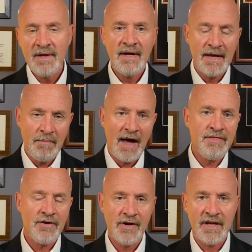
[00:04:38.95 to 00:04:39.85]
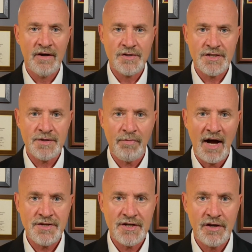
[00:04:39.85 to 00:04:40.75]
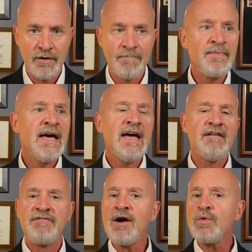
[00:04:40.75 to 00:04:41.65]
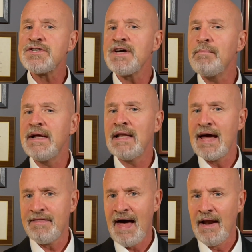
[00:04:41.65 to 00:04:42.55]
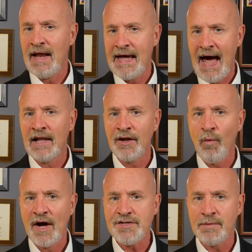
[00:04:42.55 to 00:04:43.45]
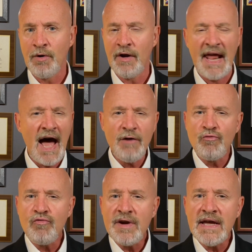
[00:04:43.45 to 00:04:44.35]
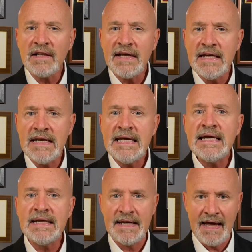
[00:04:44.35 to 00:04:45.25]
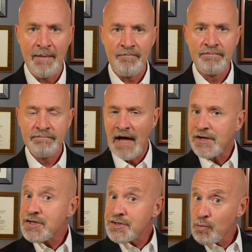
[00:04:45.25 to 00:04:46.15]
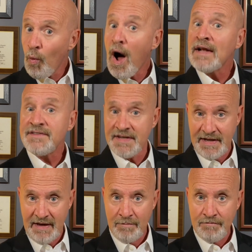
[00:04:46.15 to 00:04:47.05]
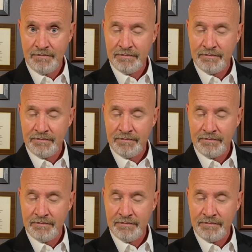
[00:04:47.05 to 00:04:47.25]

in my 30 years as a prosecutor. If there was somebody like that, like Alan Weisselberg, and I really needed him, not just wanted him,